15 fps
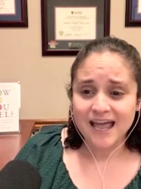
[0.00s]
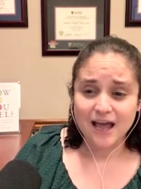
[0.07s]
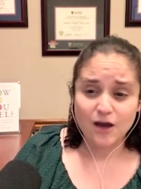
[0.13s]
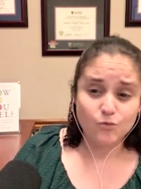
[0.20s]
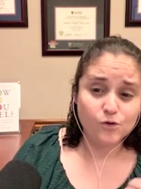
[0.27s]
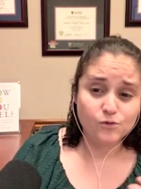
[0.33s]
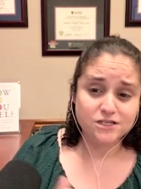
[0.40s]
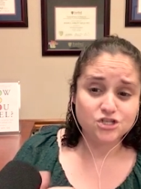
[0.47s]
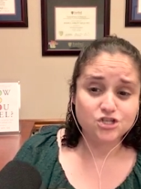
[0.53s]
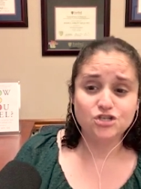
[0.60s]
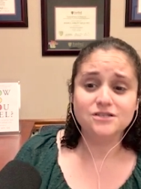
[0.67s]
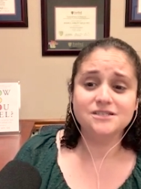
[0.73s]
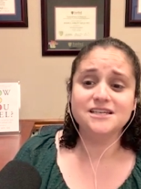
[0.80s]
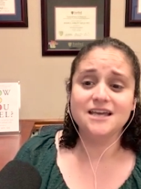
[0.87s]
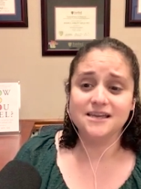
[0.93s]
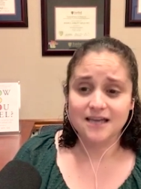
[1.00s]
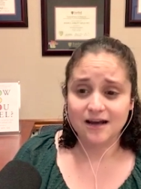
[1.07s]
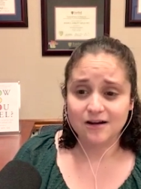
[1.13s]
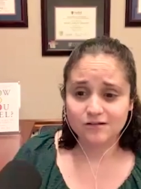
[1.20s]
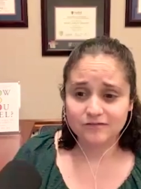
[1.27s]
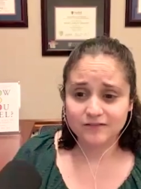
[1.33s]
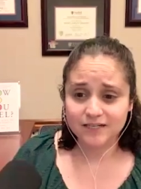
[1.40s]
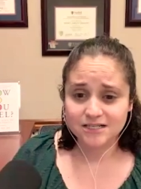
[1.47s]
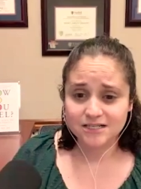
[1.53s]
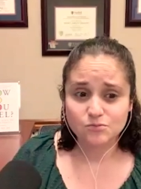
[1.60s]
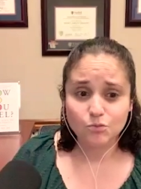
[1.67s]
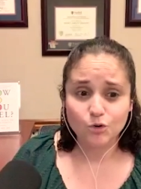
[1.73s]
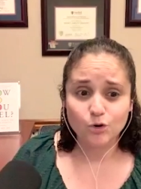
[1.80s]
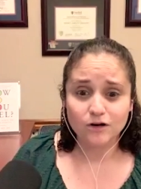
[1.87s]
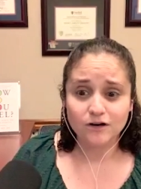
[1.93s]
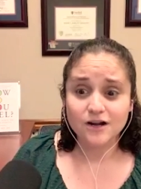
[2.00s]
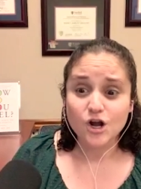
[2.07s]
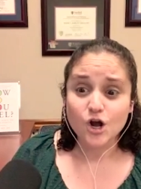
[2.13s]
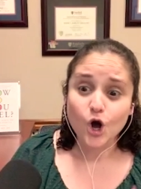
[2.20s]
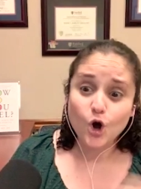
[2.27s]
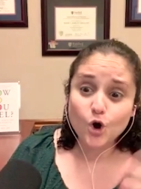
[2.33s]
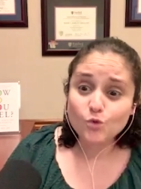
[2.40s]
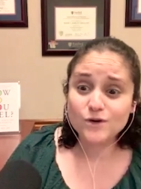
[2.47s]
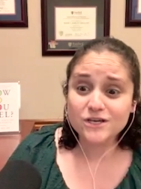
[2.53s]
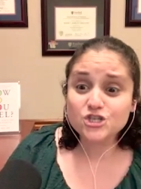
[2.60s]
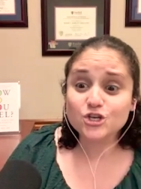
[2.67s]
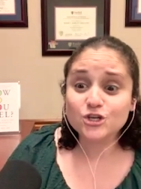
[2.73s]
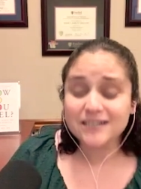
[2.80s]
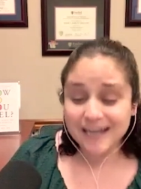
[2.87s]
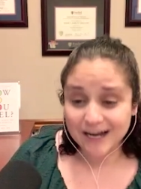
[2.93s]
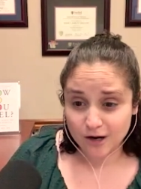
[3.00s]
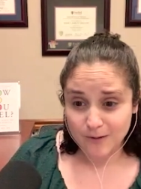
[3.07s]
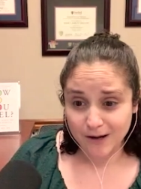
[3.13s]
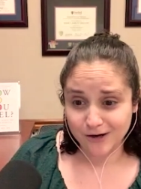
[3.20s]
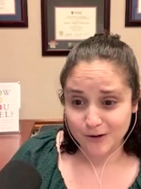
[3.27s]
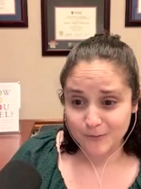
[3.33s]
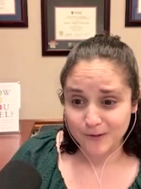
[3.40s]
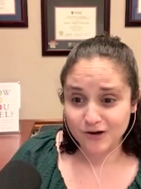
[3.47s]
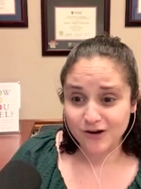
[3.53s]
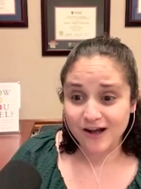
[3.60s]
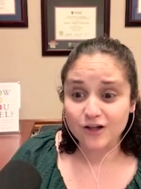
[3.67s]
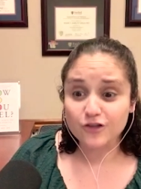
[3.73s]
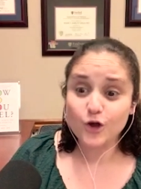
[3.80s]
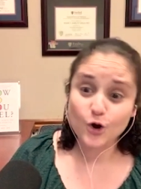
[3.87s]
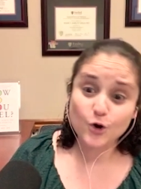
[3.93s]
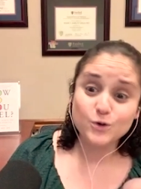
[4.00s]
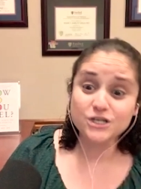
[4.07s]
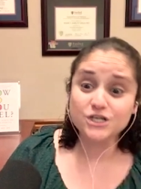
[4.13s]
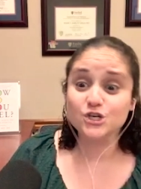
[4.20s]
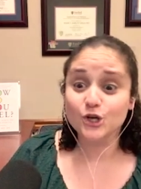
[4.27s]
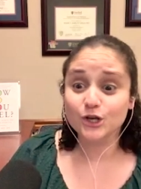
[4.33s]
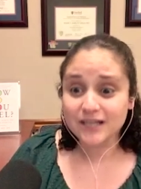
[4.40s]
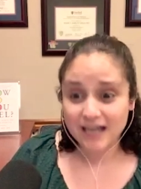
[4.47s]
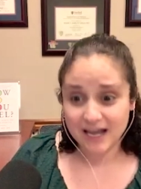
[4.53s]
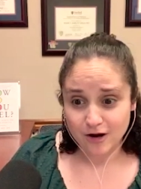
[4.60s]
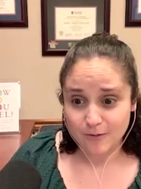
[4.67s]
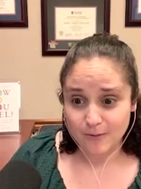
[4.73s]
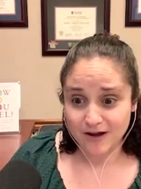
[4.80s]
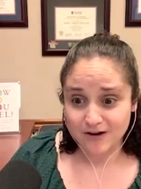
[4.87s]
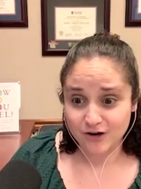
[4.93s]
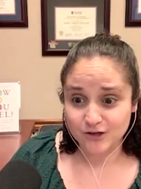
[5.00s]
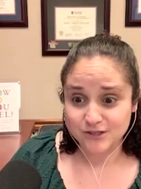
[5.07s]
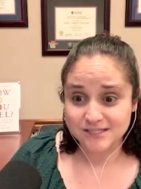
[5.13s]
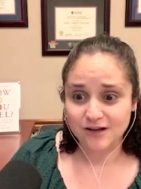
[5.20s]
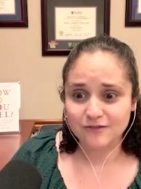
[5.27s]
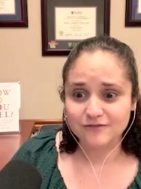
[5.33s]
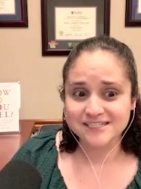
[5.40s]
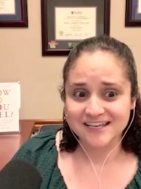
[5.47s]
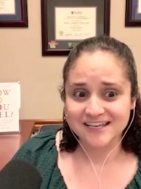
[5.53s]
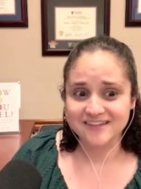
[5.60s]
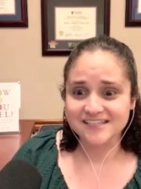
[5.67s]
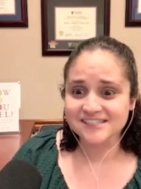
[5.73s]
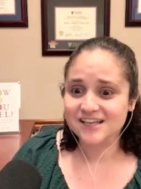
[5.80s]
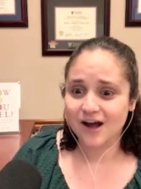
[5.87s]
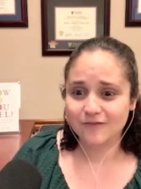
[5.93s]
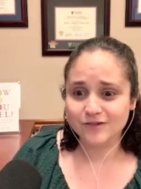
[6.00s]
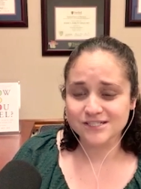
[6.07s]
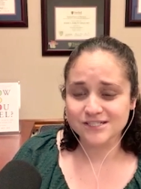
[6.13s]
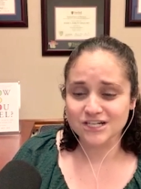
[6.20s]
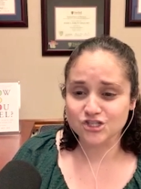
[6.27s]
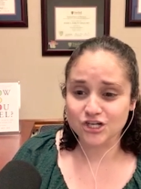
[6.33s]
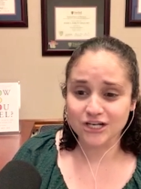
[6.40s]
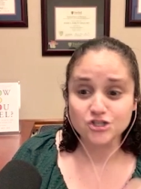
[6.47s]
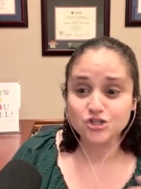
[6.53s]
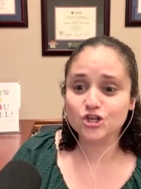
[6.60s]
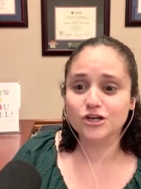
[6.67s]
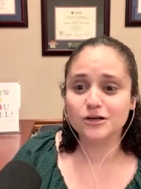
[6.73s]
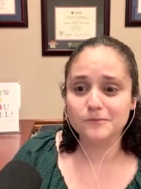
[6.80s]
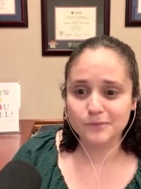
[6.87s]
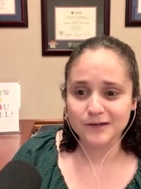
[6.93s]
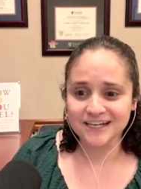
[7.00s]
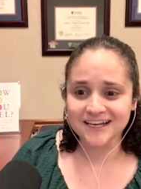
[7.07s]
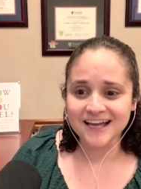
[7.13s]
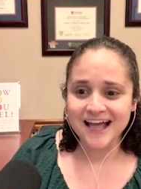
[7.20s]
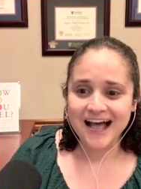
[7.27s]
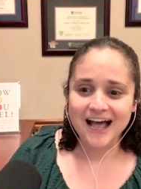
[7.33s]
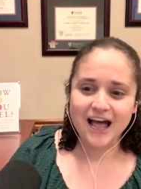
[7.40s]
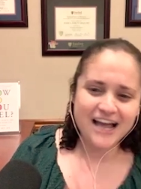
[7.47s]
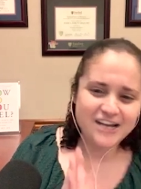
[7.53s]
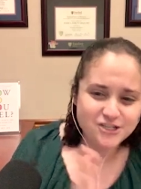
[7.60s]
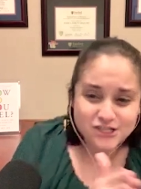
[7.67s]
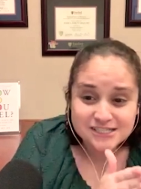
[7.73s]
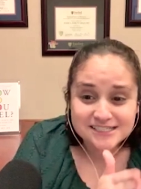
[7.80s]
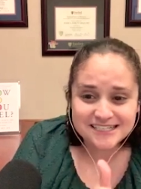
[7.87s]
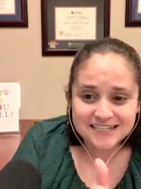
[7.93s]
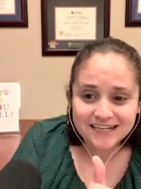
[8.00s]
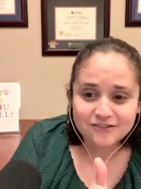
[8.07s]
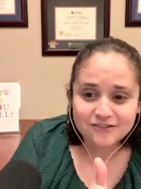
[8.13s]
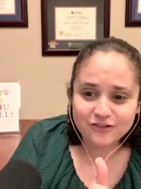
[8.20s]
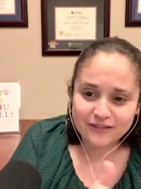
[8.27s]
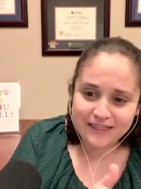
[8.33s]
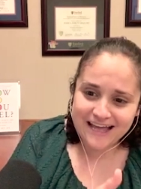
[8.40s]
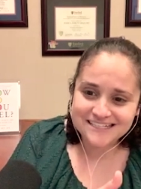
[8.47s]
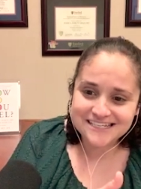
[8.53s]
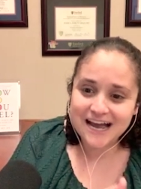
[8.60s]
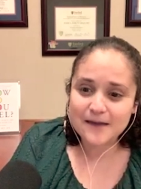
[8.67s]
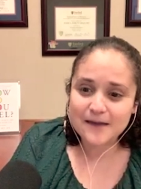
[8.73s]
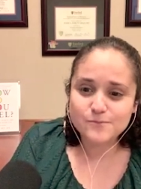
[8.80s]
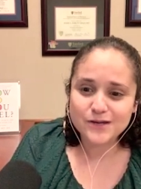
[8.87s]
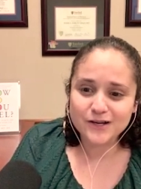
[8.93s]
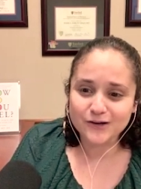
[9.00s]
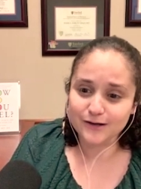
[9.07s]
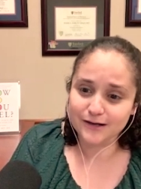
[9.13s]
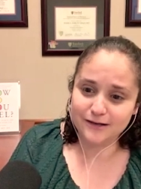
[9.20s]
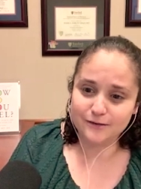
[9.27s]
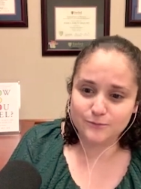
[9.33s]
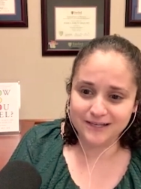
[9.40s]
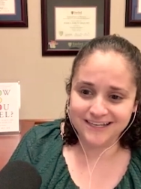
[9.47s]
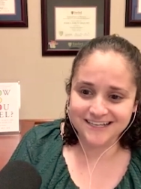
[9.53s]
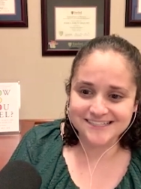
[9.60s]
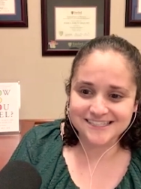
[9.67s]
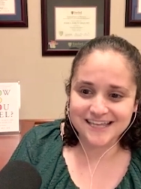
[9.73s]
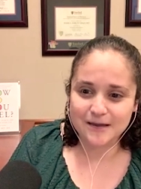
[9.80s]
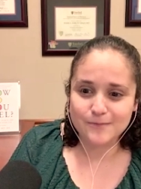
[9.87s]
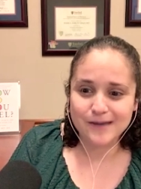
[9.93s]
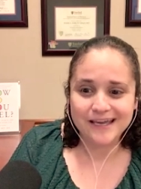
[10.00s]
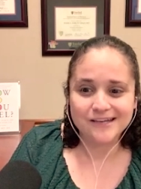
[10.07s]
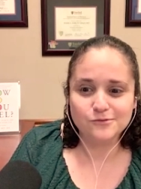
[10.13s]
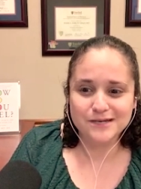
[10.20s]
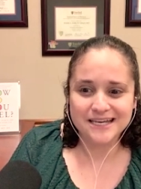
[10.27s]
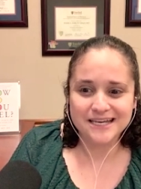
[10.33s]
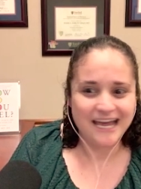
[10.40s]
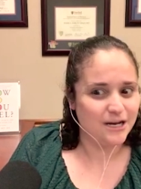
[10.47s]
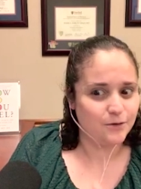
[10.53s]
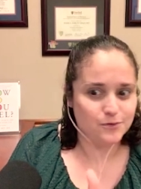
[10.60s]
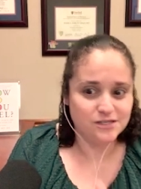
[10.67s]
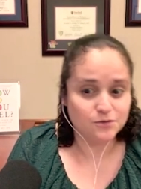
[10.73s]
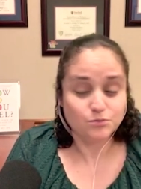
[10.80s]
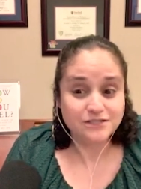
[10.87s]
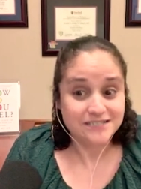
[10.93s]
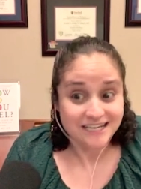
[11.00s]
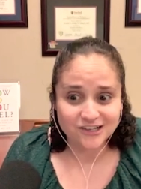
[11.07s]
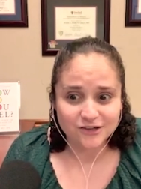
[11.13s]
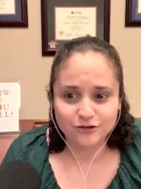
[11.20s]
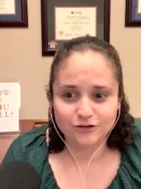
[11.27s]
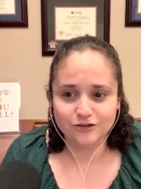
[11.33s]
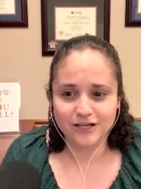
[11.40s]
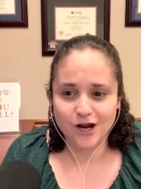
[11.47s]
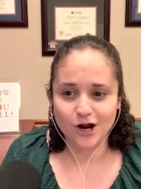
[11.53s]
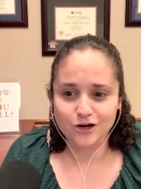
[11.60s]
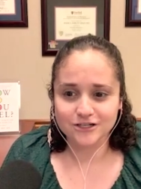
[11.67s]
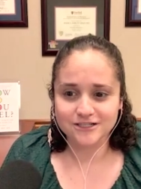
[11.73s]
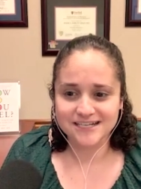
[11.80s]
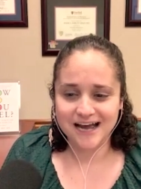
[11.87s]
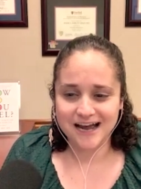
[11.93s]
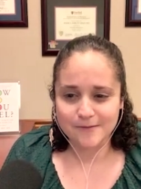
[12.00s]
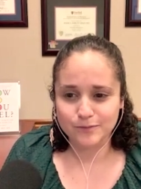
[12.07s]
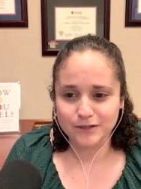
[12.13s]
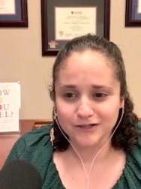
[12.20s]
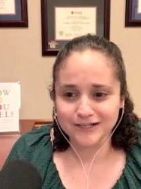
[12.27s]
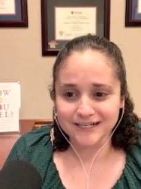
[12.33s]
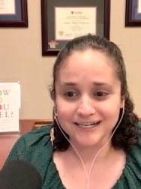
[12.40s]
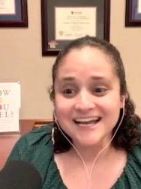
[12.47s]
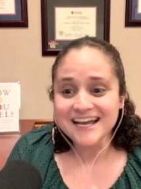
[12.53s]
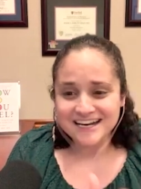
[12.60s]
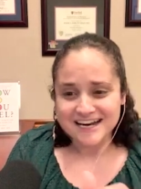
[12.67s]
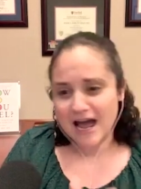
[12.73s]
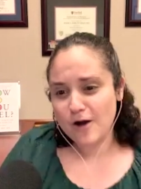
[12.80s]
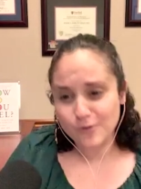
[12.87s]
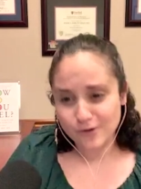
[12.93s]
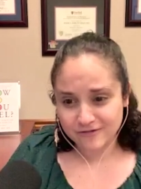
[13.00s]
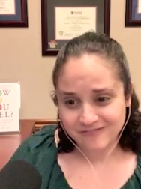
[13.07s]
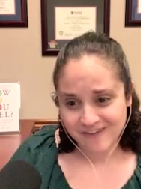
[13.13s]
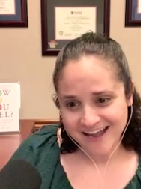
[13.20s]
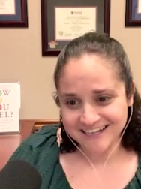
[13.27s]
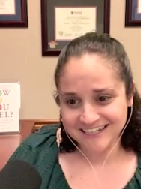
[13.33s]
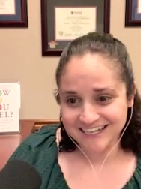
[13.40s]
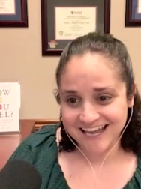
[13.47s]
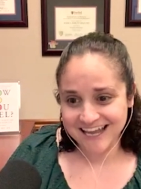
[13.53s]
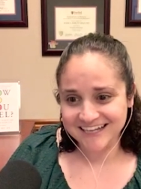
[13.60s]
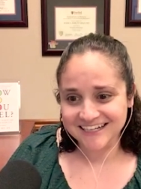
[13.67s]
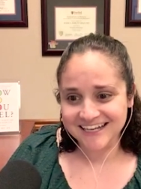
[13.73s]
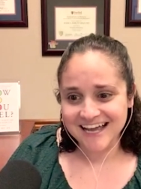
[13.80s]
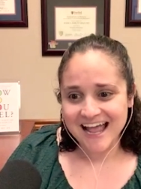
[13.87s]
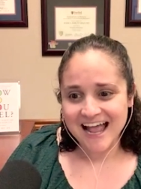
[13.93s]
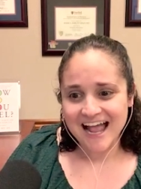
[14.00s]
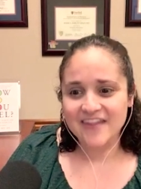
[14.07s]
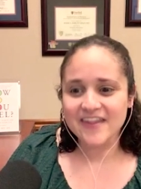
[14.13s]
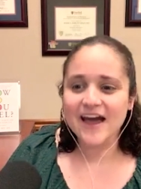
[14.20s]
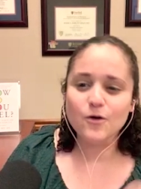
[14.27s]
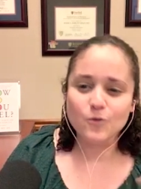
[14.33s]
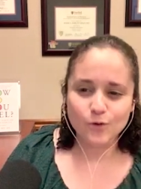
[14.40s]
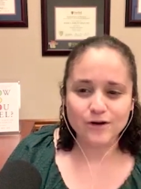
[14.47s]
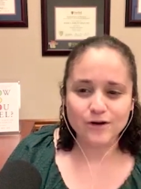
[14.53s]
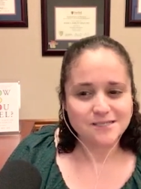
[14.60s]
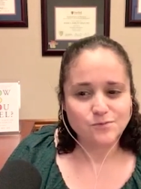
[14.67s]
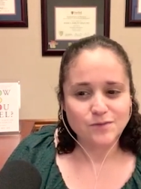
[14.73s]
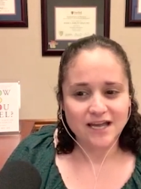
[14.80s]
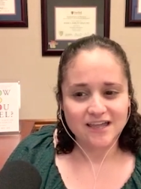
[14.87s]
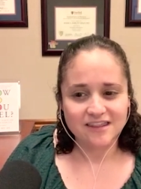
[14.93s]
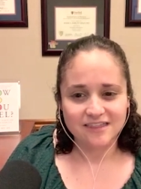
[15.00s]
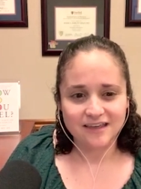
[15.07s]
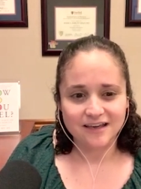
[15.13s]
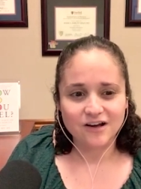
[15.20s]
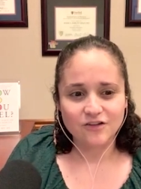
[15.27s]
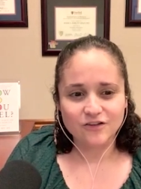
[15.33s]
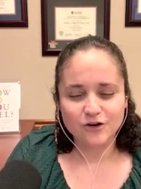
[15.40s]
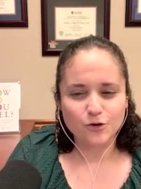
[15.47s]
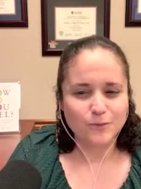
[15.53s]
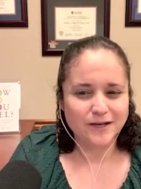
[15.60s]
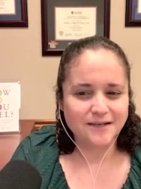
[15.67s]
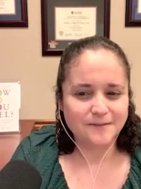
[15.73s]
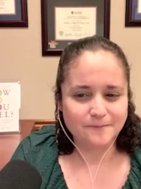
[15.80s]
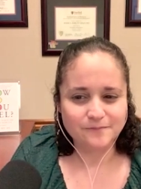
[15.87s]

And what we should take out of it is more, oh, we should care about our mental health. Oh, we should care about ourselves in this conversation. It shouldn't be, I just did for that time period because they made me, and it was a particularly hard time period. Now we're fine again. And that worries me, I think, a little bit.